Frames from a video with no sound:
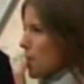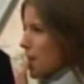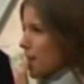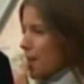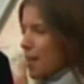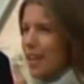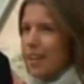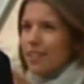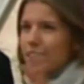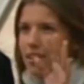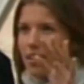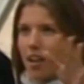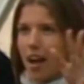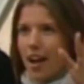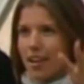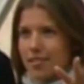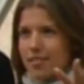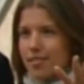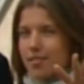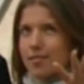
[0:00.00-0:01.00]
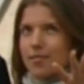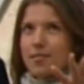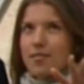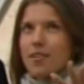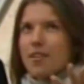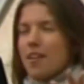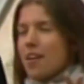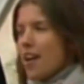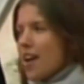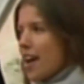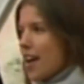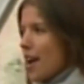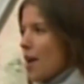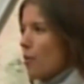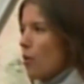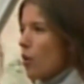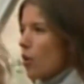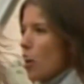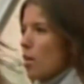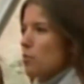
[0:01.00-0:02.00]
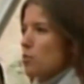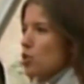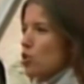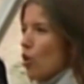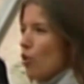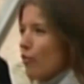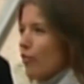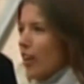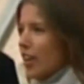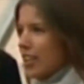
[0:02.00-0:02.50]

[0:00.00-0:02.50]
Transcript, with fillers: and campaign donations. That's more than it did